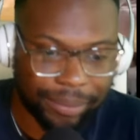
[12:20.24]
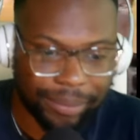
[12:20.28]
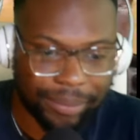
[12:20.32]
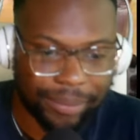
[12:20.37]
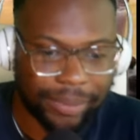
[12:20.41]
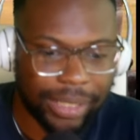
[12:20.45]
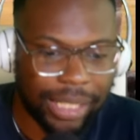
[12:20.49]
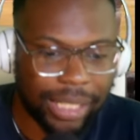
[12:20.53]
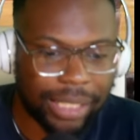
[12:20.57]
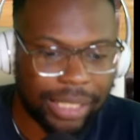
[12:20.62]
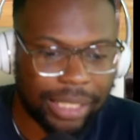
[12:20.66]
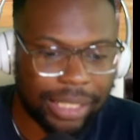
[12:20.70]

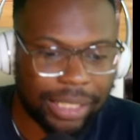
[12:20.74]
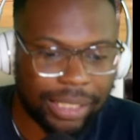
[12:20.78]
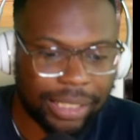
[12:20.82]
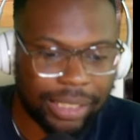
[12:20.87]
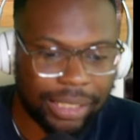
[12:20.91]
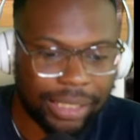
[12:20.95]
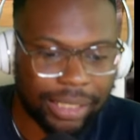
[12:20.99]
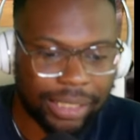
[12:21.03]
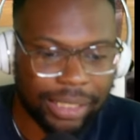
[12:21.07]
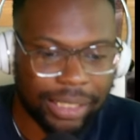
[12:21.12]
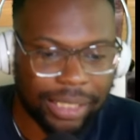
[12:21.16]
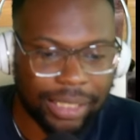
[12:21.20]
Now look.
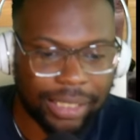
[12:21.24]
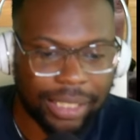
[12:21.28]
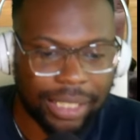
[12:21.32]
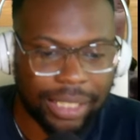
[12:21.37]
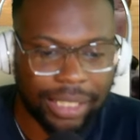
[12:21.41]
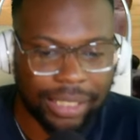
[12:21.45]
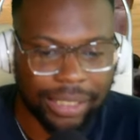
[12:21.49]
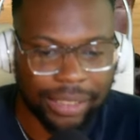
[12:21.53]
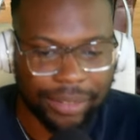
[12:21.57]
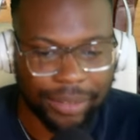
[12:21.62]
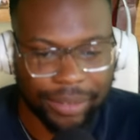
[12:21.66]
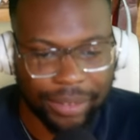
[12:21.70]
Now
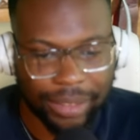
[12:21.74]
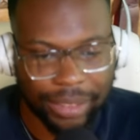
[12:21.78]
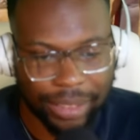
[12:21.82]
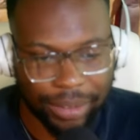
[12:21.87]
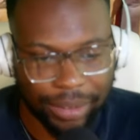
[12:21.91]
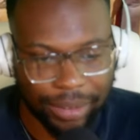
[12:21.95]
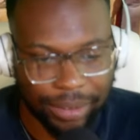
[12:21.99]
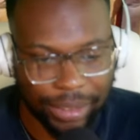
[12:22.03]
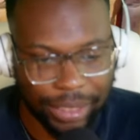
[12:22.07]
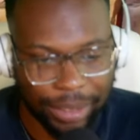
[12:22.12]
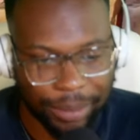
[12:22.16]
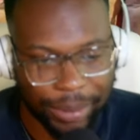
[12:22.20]
look.
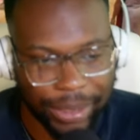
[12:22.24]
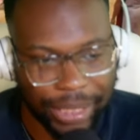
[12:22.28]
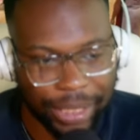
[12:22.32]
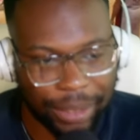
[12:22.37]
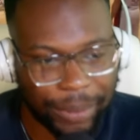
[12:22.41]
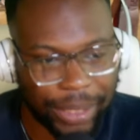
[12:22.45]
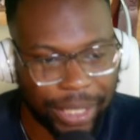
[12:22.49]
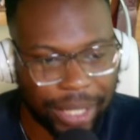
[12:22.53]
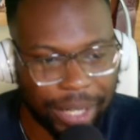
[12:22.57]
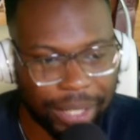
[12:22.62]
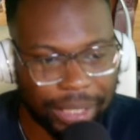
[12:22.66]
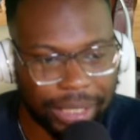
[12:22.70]
Here we here
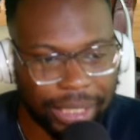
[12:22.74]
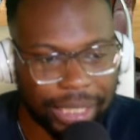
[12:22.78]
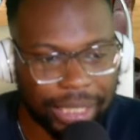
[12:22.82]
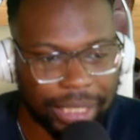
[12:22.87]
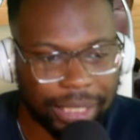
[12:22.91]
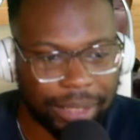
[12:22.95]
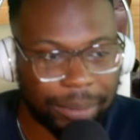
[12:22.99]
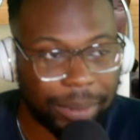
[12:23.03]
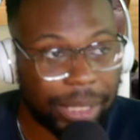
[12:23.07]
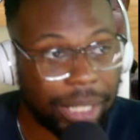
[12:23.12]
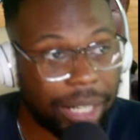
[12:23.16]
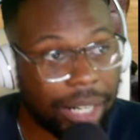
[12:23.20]
we are again. Here
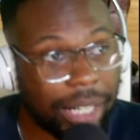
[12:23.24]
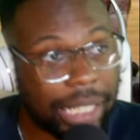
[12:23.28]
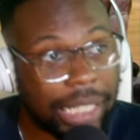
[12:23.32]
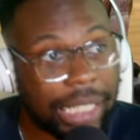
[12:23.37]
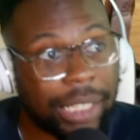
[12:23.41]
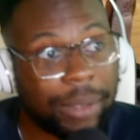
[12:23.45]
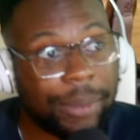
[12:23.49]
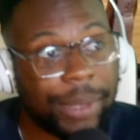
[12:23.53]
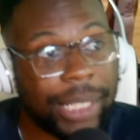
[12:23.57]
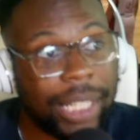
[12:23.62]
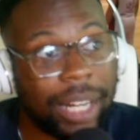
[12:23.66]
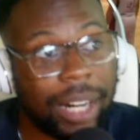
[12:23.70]
we are. Here
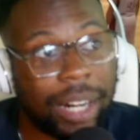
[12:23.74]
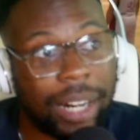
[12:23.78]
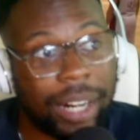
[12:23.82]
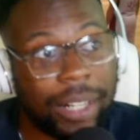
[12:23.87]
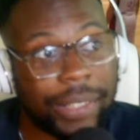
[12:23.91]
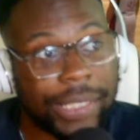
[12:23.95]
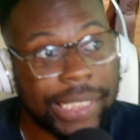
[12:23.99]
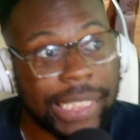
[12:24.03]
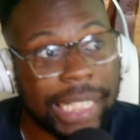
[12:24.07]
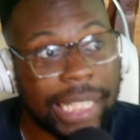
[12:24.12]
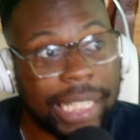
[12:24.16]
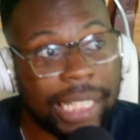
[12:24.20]
we are
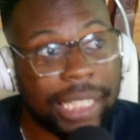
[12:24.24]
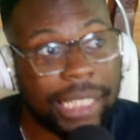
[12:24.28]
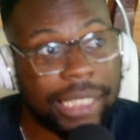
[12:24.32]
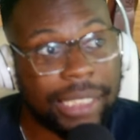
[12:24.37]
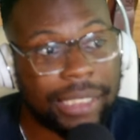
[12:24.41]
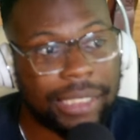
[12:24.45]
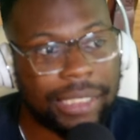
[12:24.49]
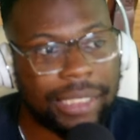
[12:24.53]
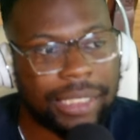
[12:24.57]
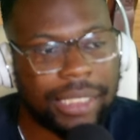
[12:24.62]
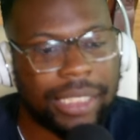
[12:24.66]
again.